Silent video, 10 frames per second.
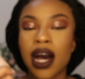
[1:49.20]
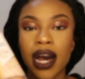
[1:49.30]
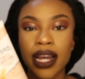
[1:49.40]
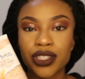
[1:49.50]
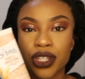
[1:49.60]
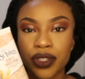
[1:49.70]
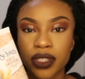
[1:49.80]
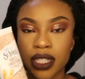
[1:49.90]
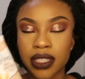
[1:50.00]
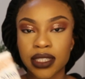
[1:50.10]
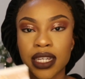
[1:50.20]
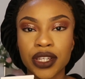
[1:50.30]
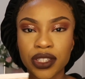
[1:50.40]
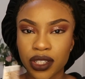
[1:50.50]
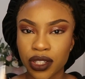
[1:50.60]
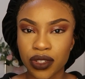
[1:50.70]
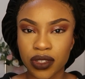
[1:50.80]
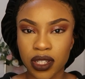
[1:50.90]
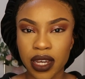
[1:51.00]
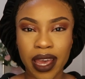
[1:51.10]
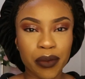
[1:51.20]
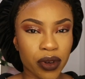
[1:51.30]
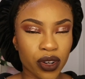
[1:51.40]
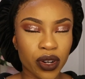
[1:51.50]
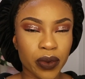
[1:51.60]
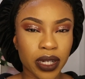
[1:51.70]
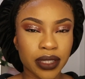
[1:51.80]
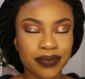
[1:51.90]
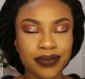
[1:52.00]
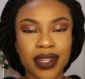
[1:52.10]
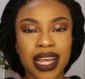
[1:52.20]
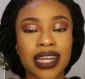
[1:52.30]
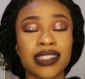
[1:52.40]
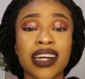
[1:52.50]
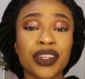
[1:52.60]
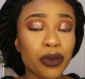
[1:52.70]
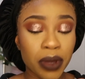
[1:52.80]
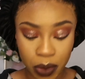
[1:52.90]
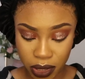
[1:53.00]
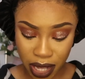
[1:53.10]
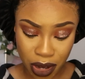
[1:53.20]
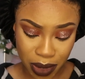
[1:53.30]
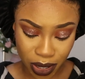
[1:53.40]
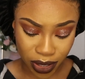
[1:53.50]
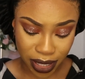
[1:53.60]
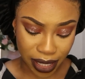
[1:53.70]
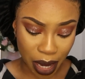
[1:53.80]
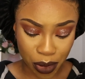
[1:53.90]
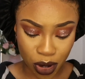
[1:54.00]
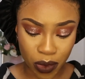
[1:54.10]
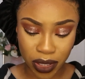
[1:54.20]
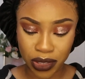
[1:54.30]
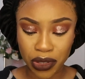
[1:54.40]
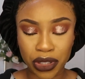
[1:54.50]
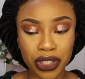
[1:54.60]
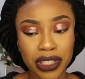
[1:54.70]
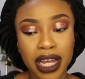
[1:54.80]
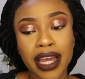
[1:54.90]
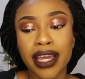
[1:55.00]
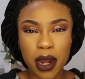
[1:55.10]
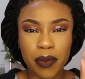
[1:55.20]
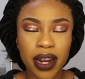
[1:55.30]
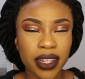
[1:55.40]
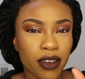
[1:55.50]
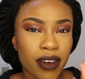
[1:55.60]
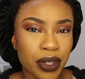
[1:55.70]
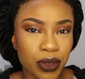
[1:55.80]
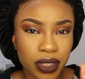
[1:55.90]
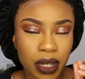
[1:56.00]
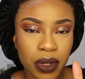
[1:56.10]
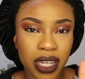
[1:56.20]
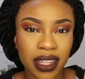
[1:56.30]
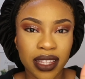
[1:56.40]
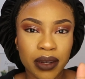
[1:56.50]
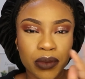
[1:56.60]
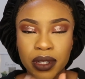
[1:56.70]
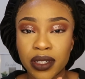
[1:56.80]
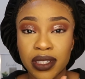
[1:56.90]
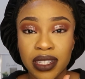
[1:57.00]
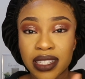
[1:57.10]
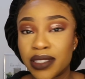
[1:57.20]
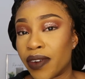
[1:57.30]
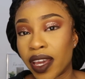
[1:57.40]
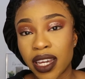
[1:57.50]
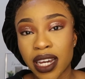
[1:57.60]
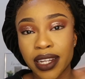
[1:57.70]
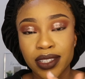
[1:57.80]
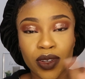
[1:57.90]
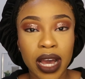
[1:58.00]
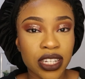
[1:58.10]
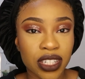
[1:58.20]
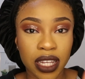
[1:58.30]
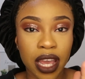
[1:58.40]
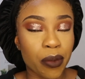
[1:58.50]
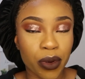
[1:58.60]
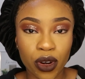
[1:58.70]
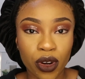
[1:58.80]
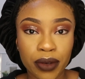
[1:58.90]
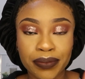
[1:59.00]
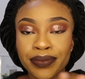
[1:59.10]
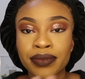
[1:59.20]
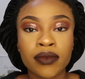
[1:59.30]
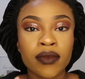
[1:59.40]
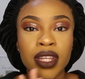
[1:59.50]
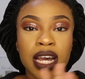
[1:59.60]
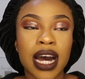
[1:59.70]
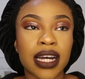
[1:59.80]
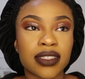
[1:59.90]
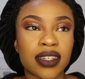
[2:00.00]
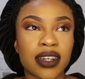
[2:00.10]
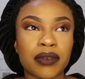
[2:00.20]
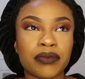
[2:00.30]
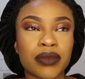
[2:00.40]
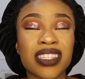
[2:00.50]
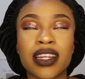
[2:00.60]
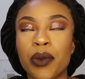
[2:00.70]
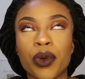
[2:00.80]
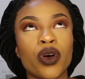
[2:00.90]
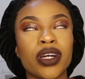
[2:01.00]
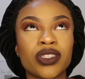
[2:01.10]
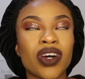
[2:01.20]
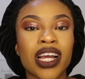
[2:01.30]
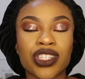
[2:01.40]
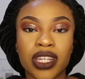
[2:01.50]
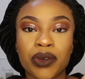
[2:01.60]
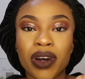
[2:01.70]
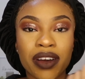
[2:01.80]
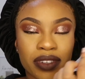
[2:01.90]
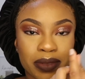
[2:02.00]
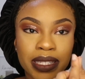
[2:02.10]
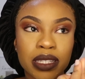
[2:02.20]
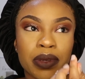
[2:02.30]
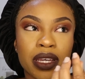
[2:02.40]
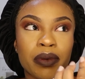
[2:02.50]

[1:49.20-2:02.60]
I chose this because I used to use the apricot one. And I know people say, oh my god, the apricot one's not good. Like, apparently the granules that were in there is fake and it's not actually apricot. And I said apricot, it's not actually whatever it's meant to be.